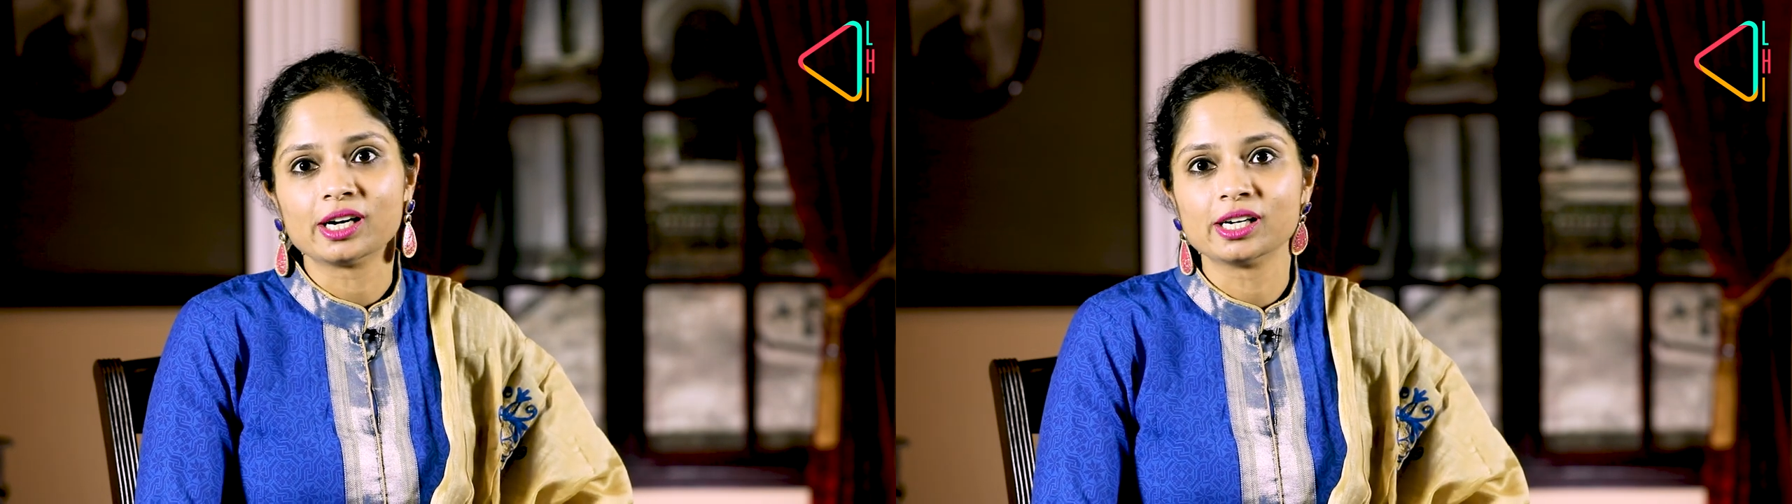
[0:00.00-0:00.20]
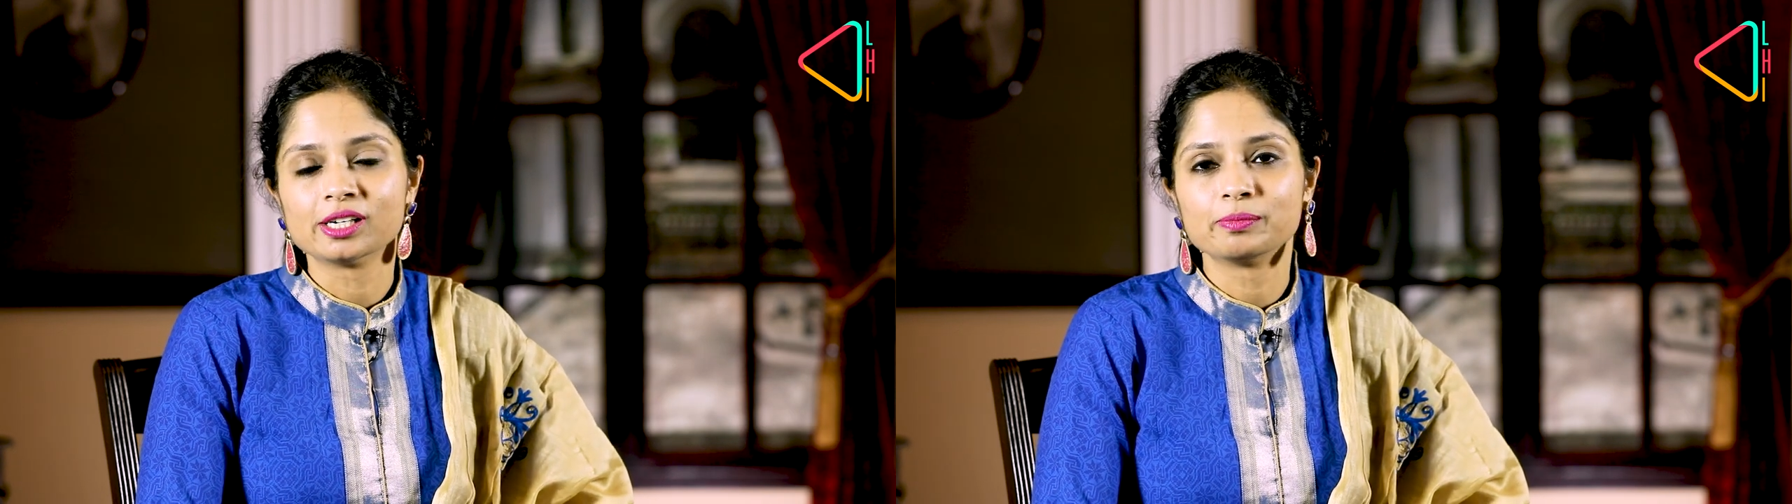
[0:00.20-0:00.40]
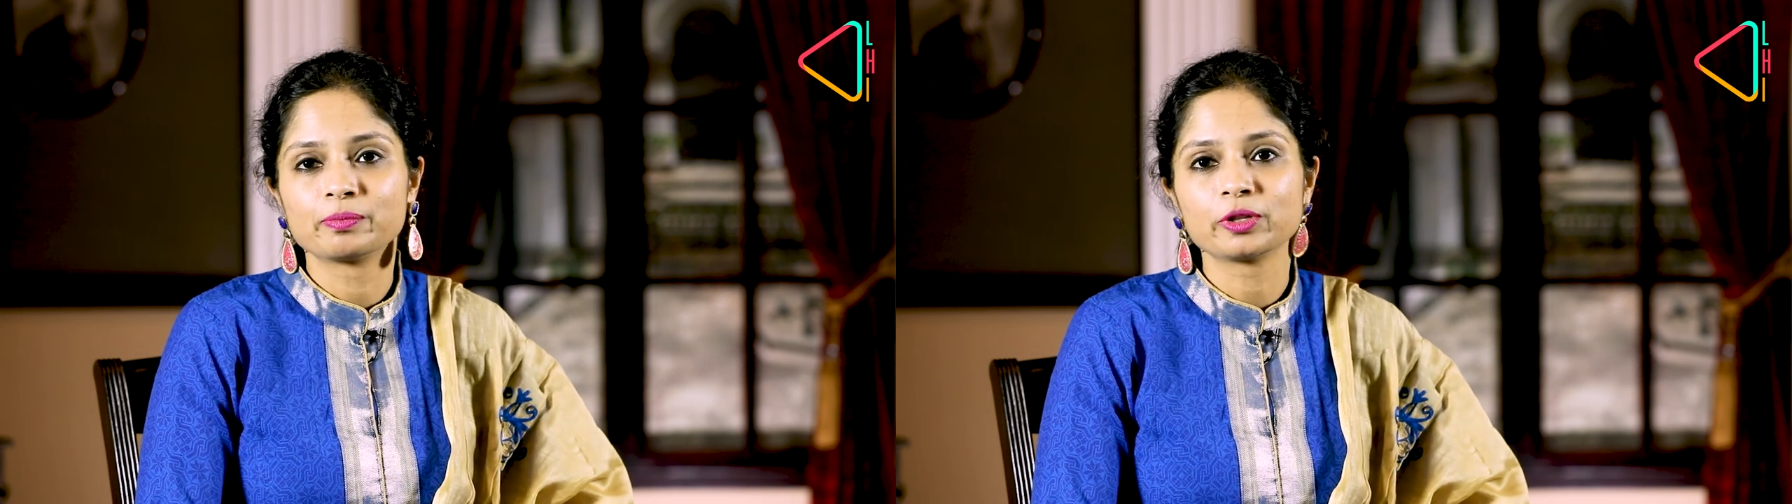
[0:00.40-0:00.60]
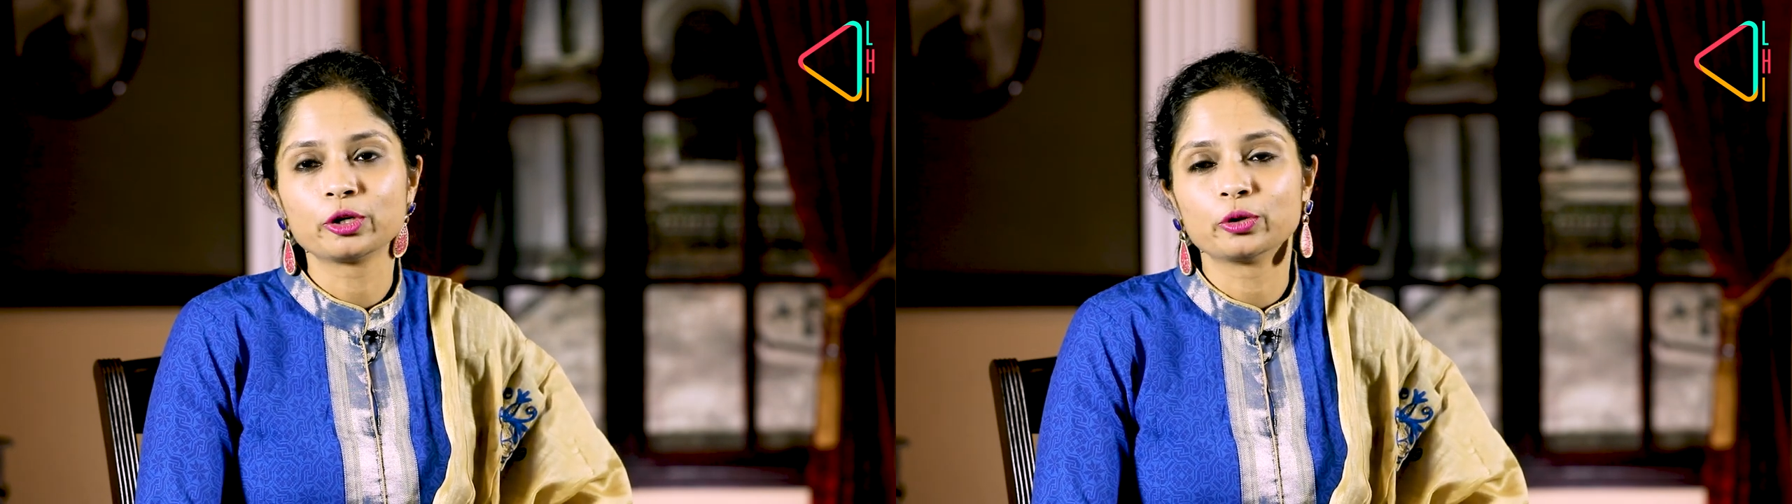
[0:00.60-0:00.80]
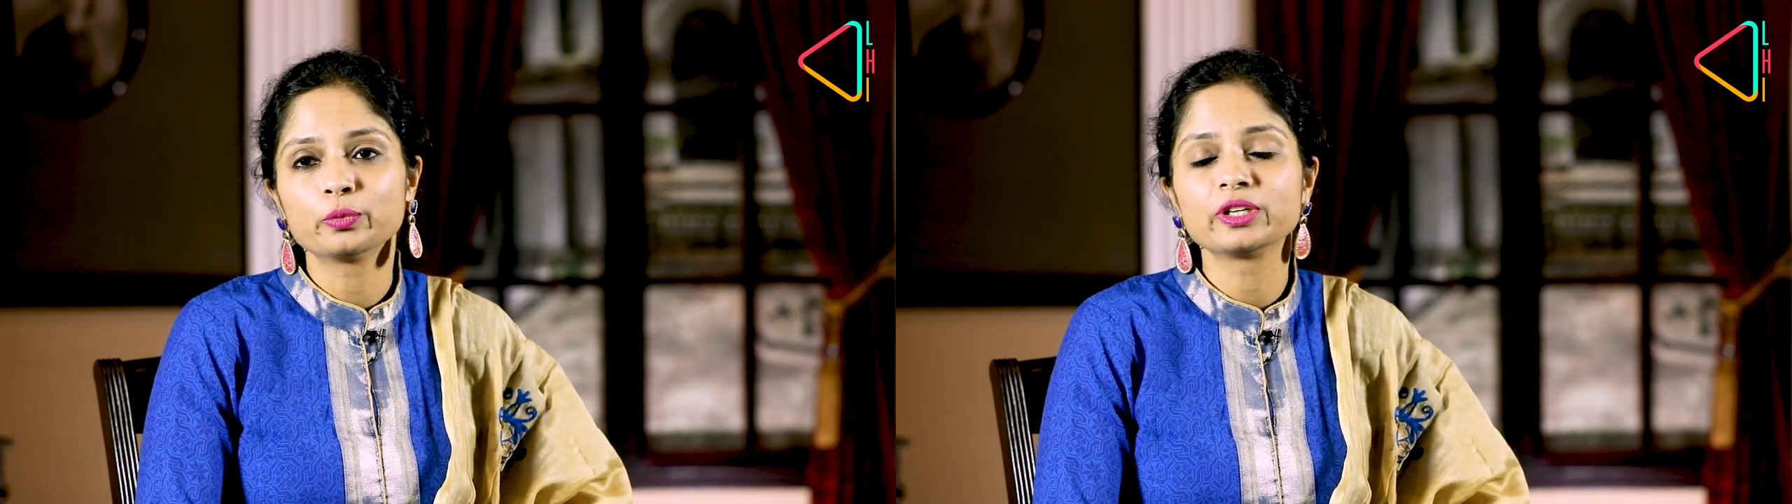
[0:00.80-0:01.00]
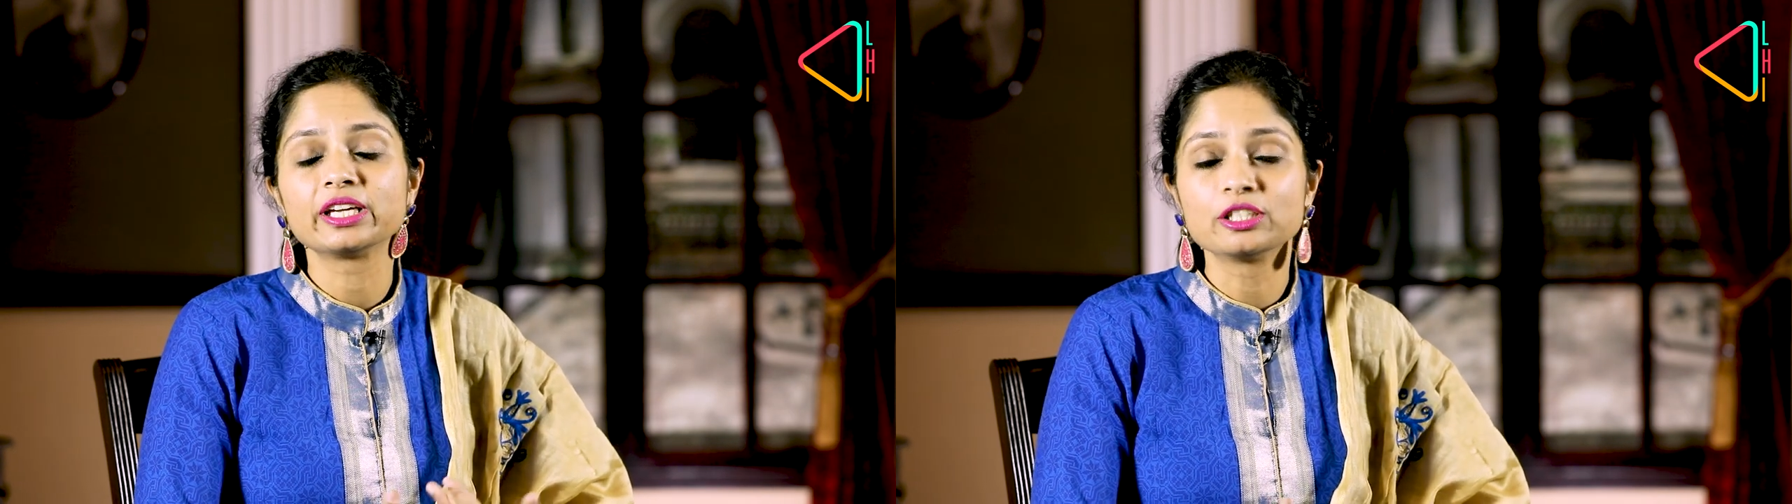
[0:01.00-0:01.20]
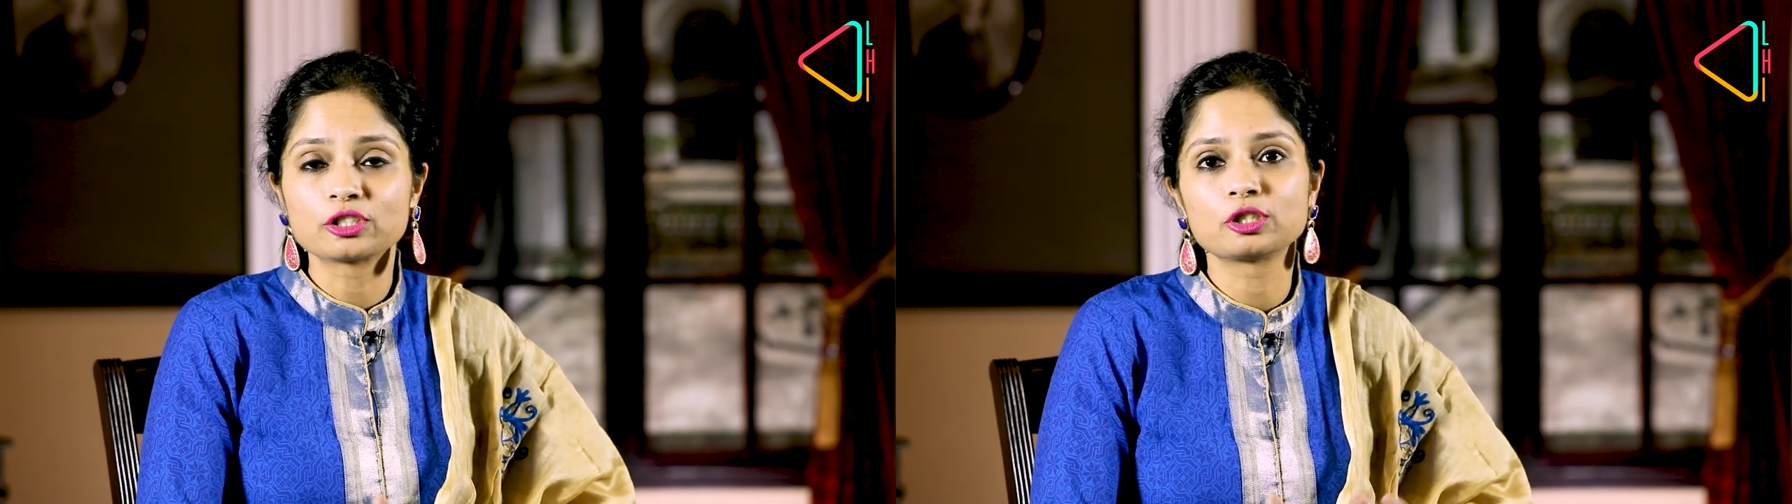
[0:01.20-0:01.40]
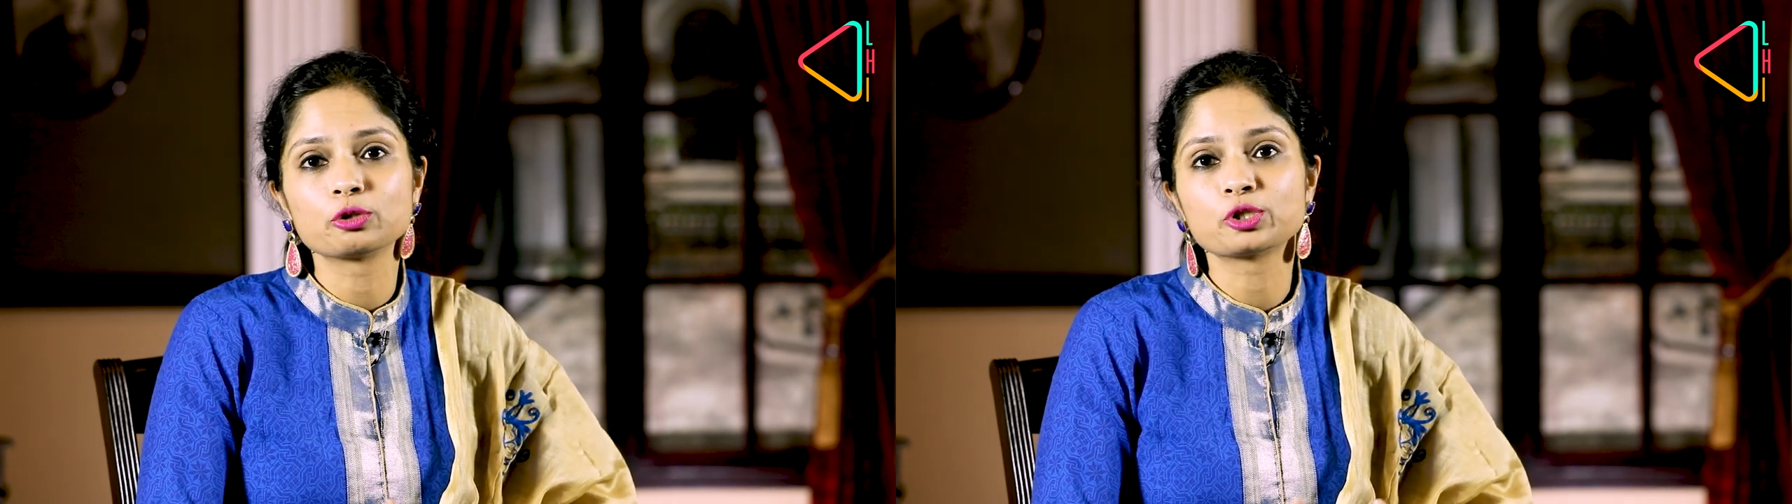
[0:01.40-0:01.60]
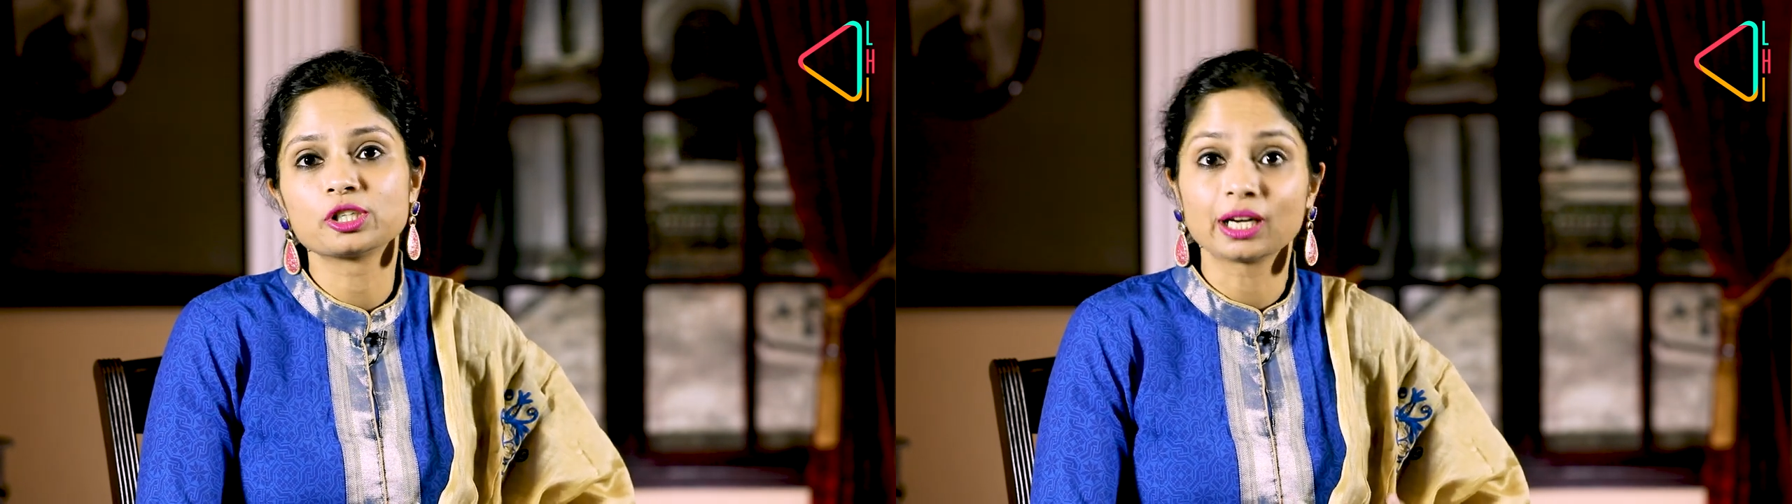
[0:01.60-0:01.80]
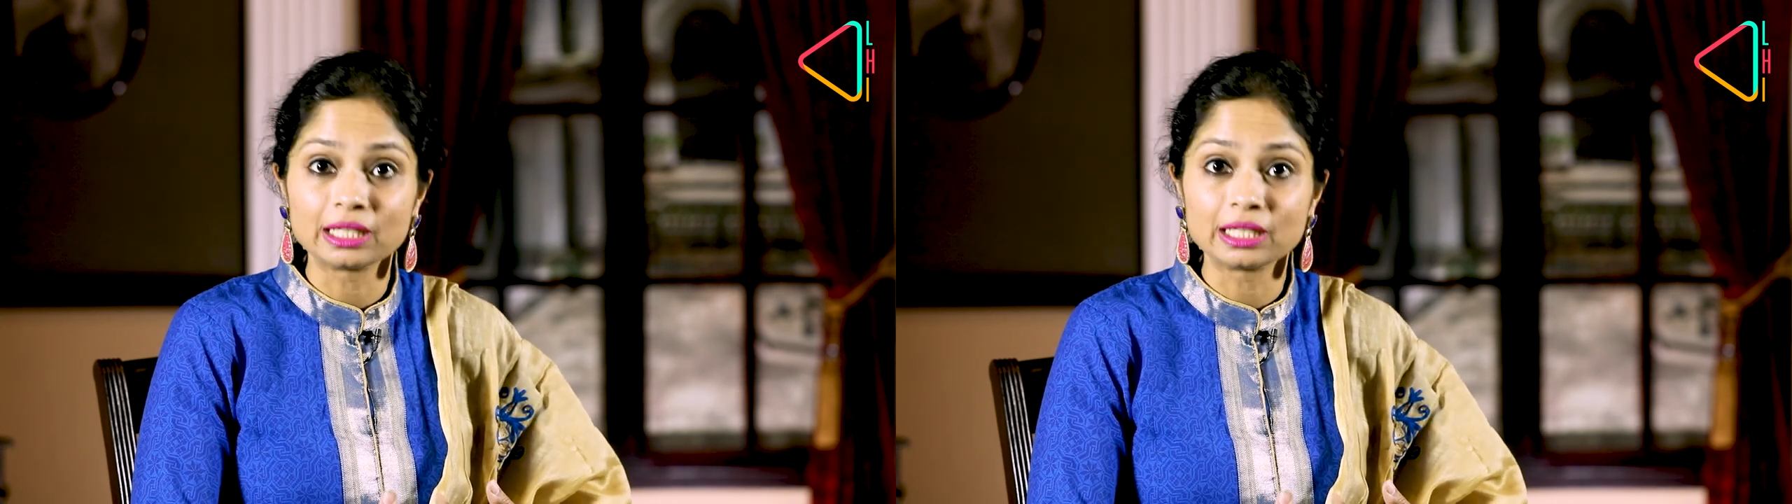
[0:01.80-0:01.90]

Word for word: um, you know, the institution